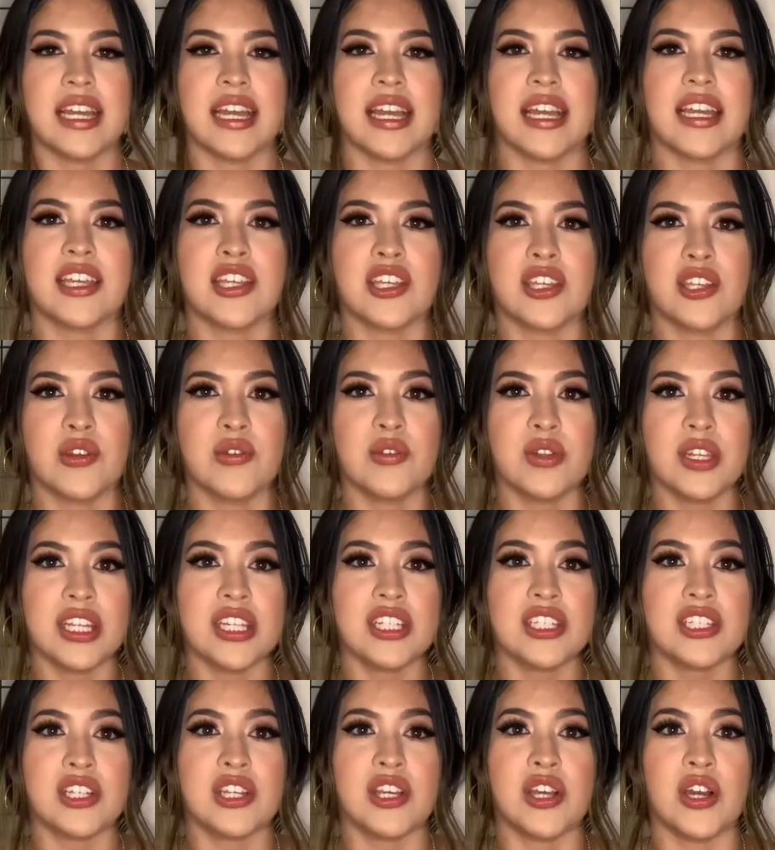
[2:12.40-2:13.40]
you need
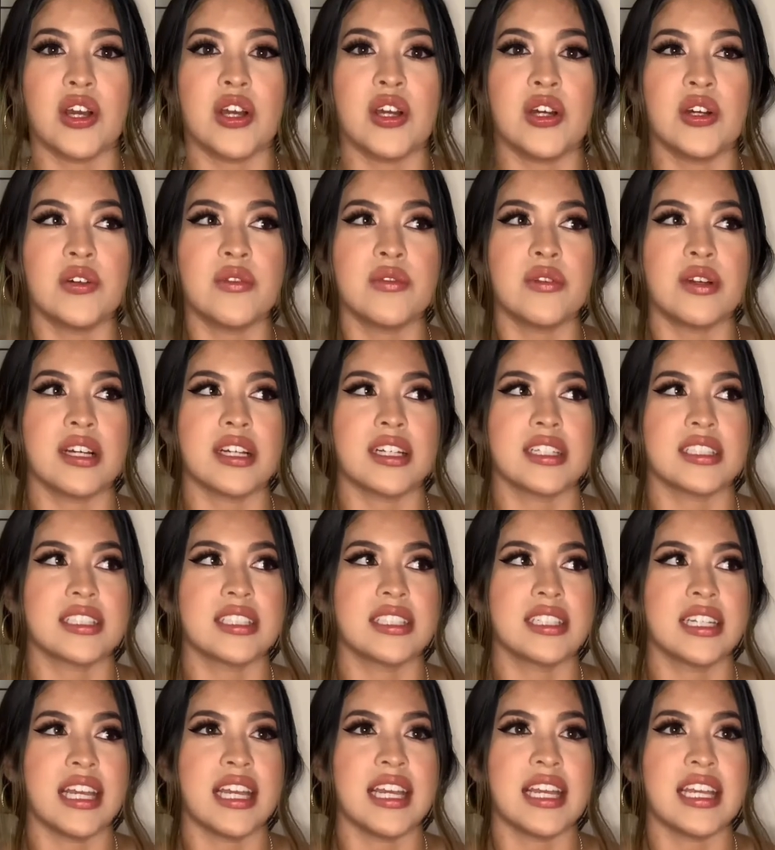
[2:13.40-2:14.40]
to go.
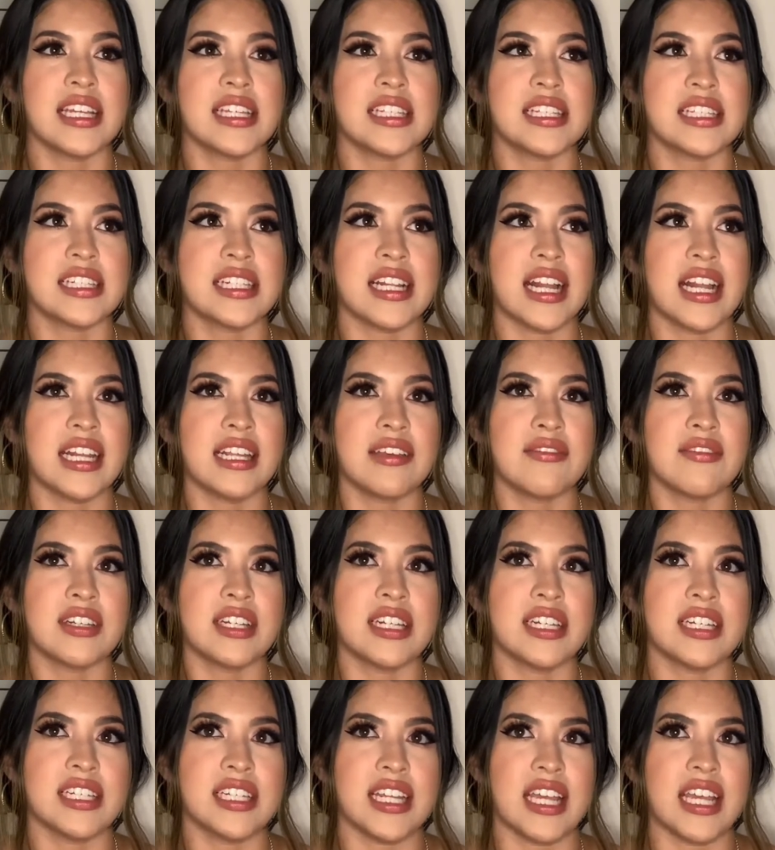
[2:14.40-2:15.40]
Today is not even
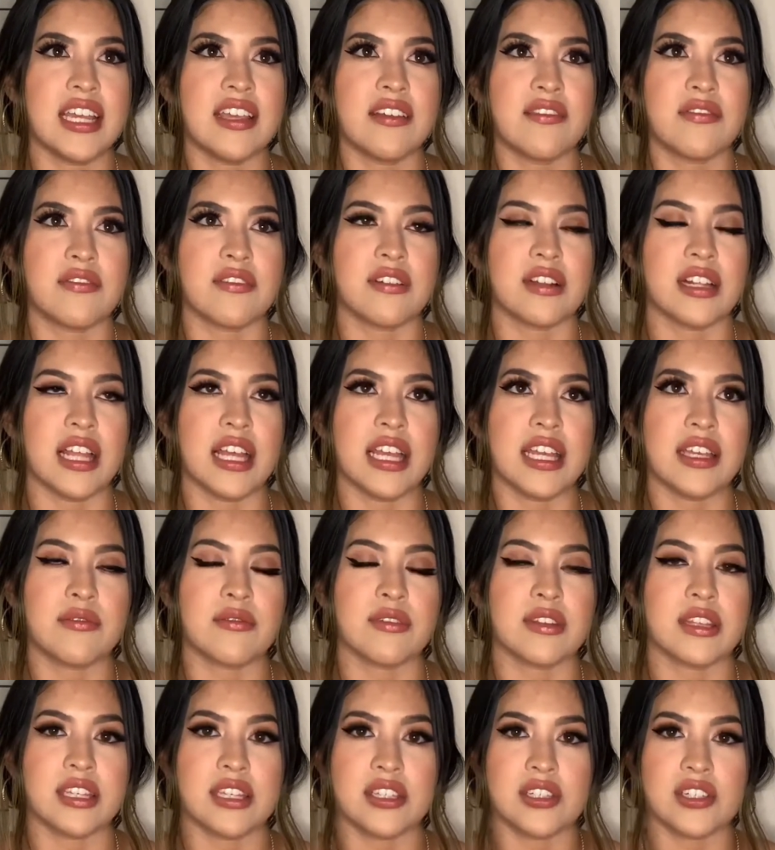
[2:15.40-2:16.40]
a day for like
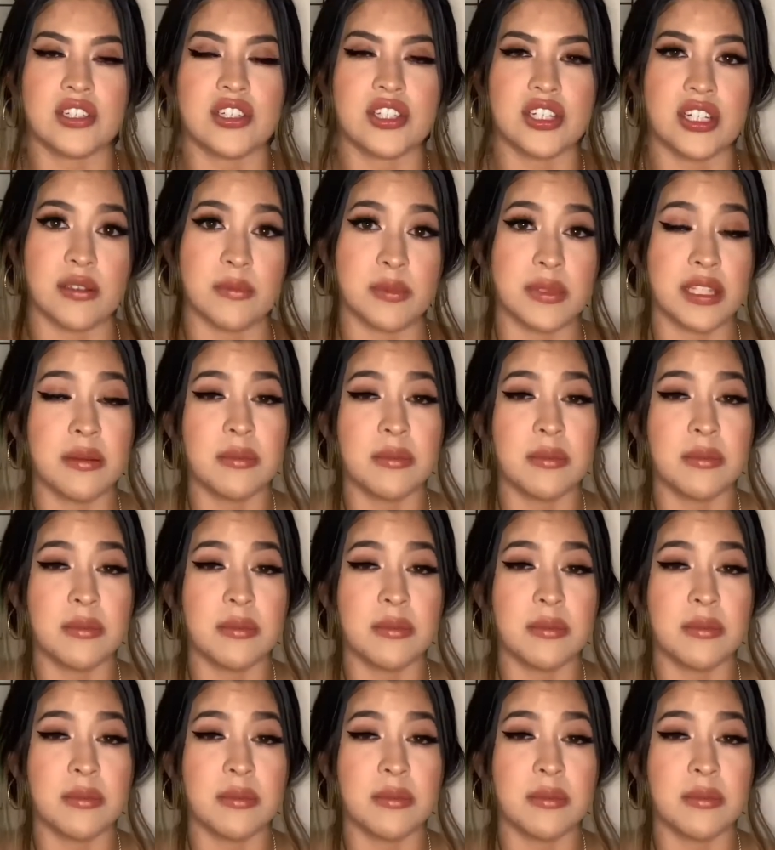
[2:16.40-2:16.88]
relationships.